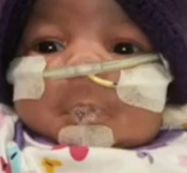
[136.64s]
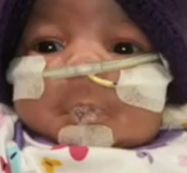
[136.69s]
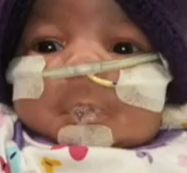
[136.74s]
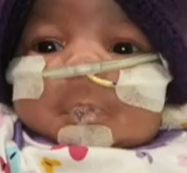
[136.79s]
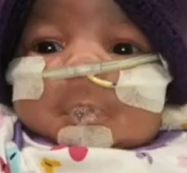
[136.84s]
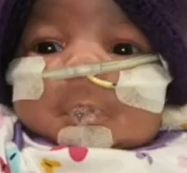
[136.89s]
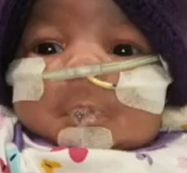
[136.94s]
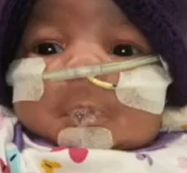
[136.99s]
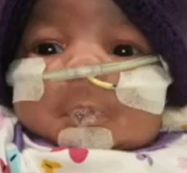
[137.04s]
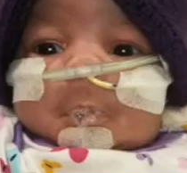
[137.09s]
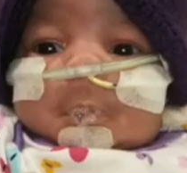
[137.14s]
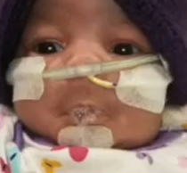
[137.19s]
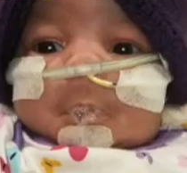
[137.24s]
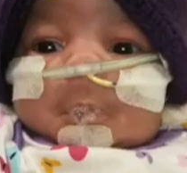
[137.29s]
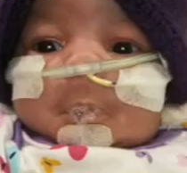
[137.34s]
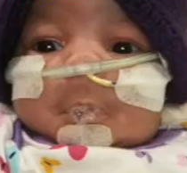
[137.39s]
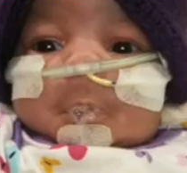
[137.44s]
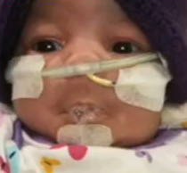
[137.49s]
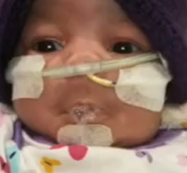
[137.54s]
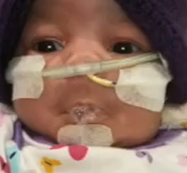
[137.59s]

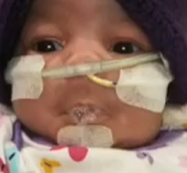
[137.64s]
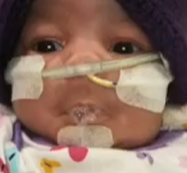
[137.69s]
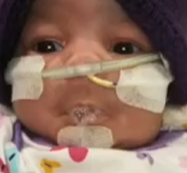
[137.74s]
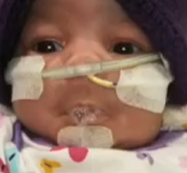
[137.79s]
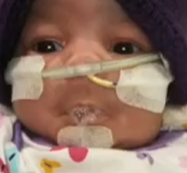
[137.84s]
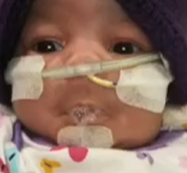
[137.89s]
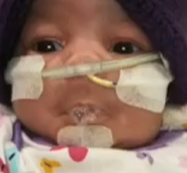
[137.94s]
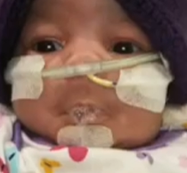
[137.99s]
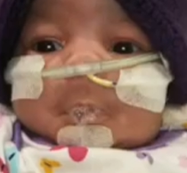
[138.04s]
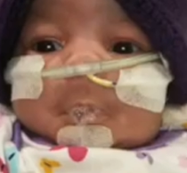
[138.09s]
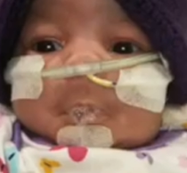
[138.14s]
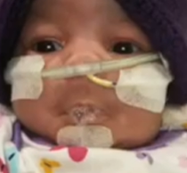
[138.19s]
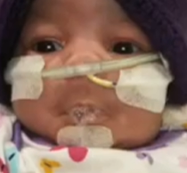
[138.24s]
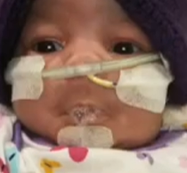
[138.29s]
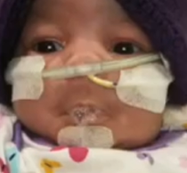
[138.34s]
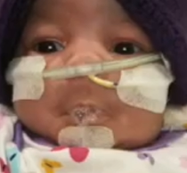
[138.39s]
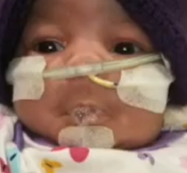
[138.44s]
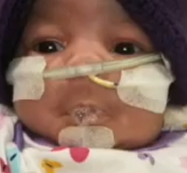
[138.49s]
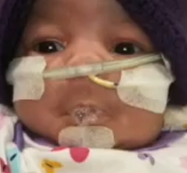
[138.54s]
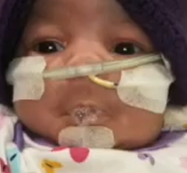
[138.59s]

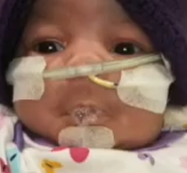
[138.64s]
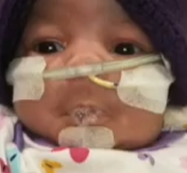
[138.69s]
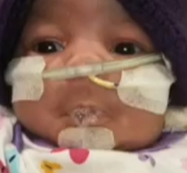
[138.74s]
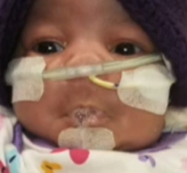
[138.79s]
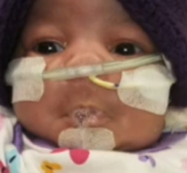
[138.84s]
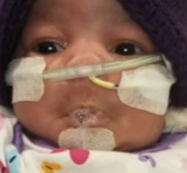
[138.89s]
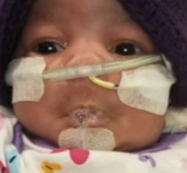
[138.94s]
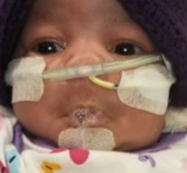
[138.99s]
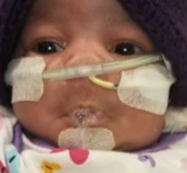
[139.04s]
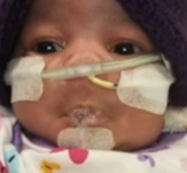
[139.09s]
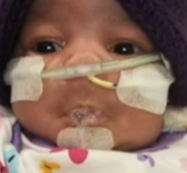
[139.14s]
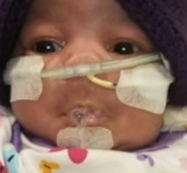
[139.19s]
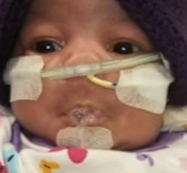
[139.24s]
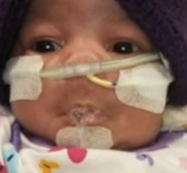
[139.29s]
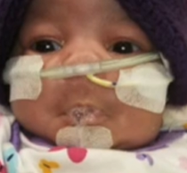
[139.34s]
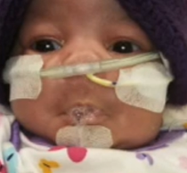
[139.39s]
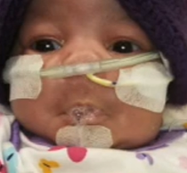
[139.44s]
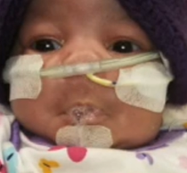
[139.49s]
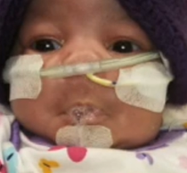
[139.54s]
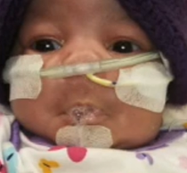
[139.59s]

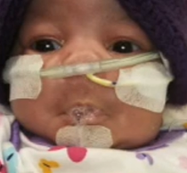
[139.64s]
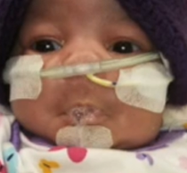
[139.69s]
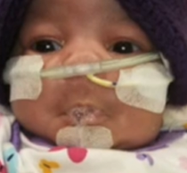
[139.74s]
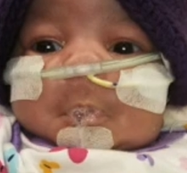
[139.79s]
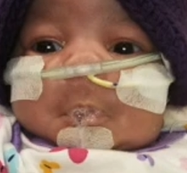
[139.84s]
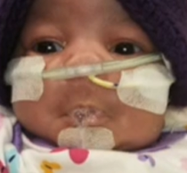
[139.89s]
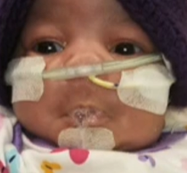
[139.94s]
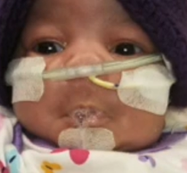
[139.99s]
Nobody speaks.